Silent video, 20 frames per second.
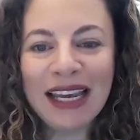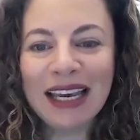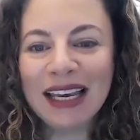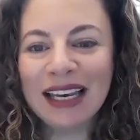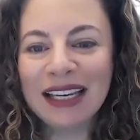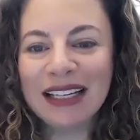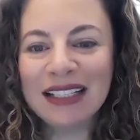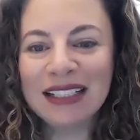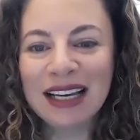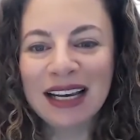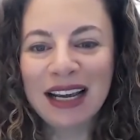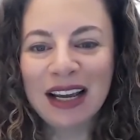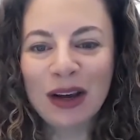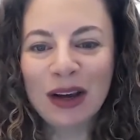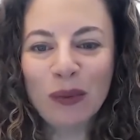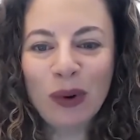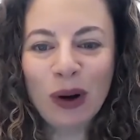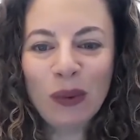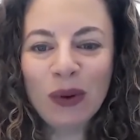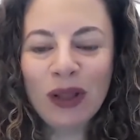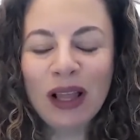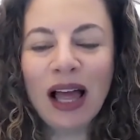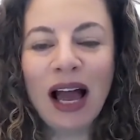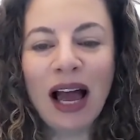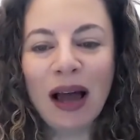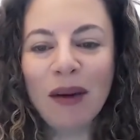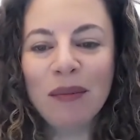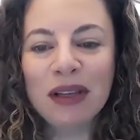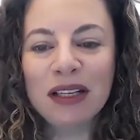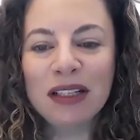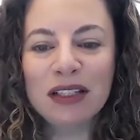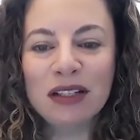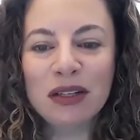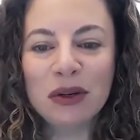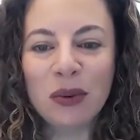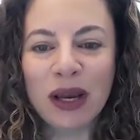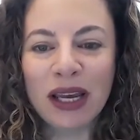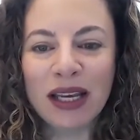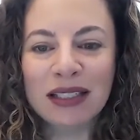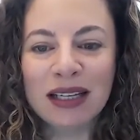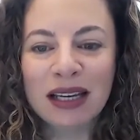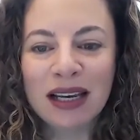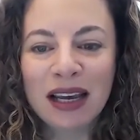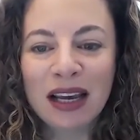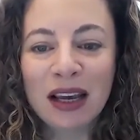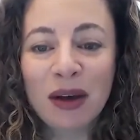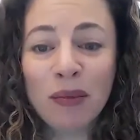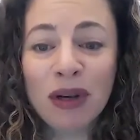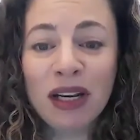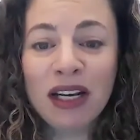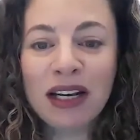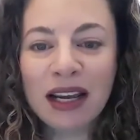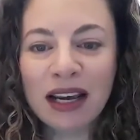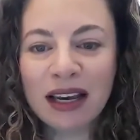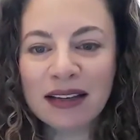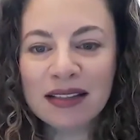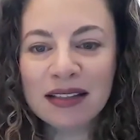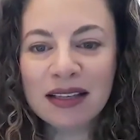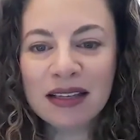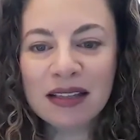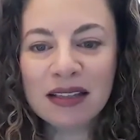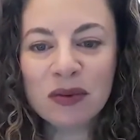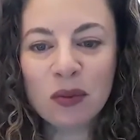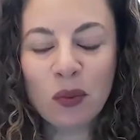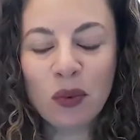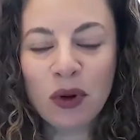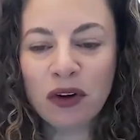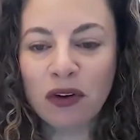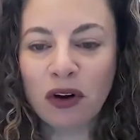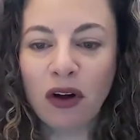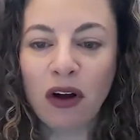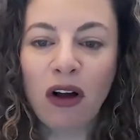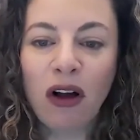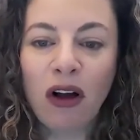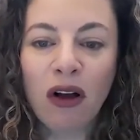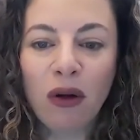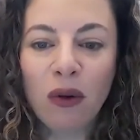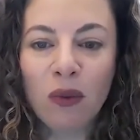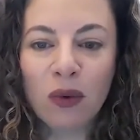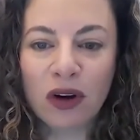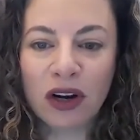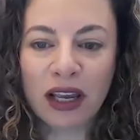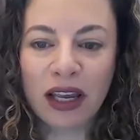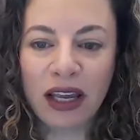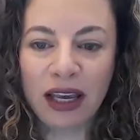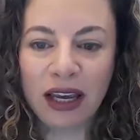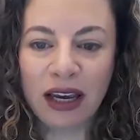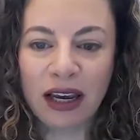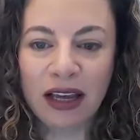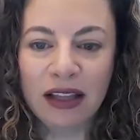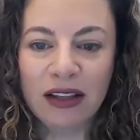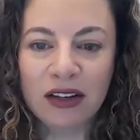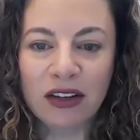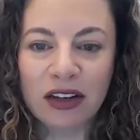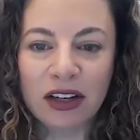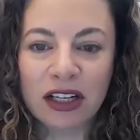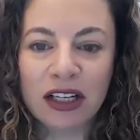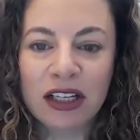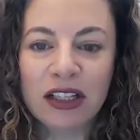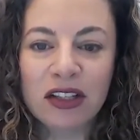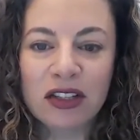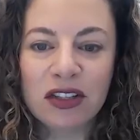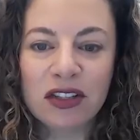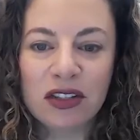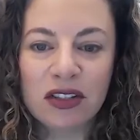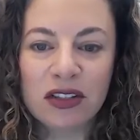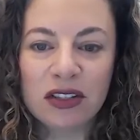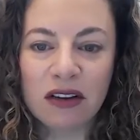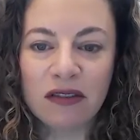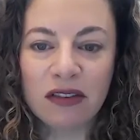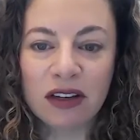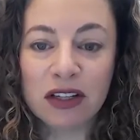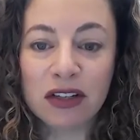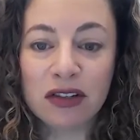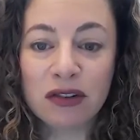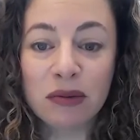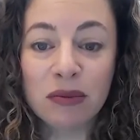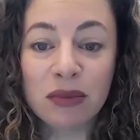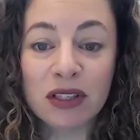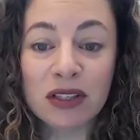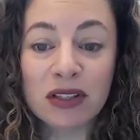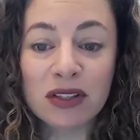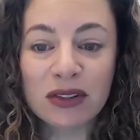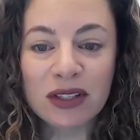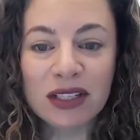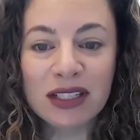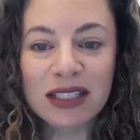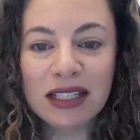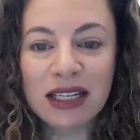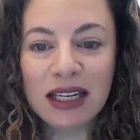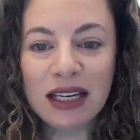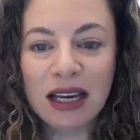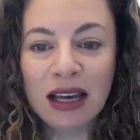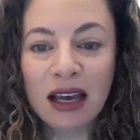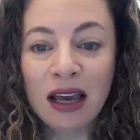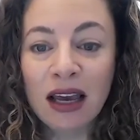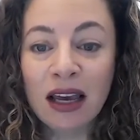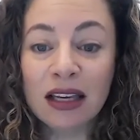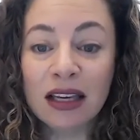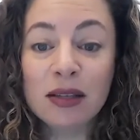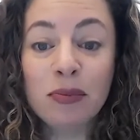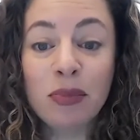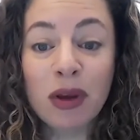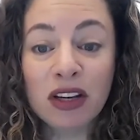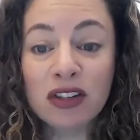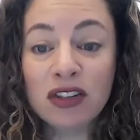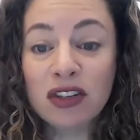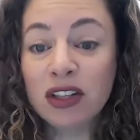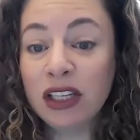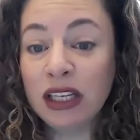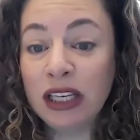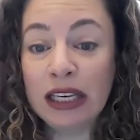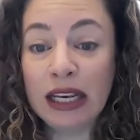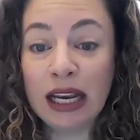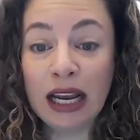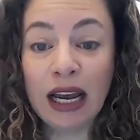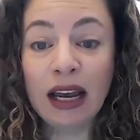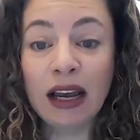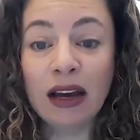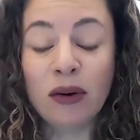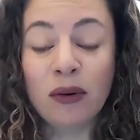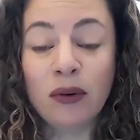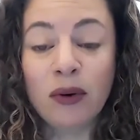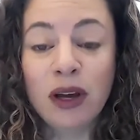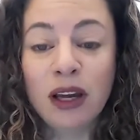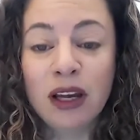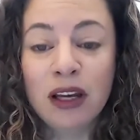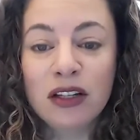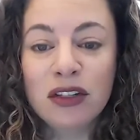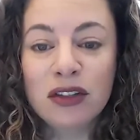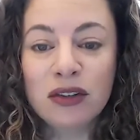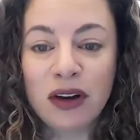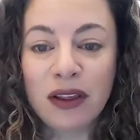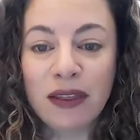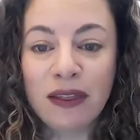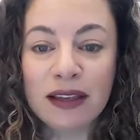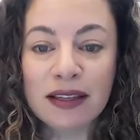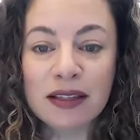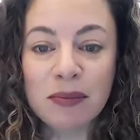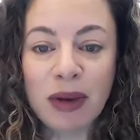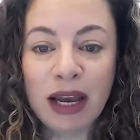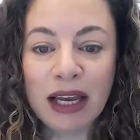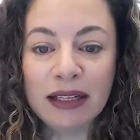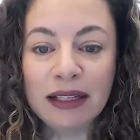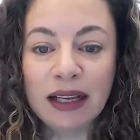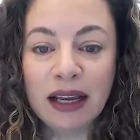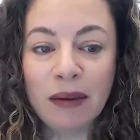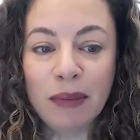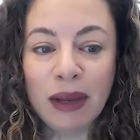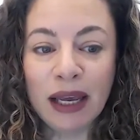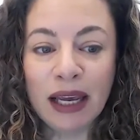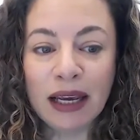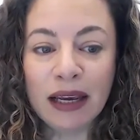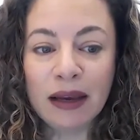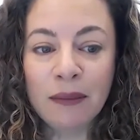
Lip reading: it, what will happen to it. But in essence, we're all working under conditions of extreme uncertainty, especially now during this pandemic.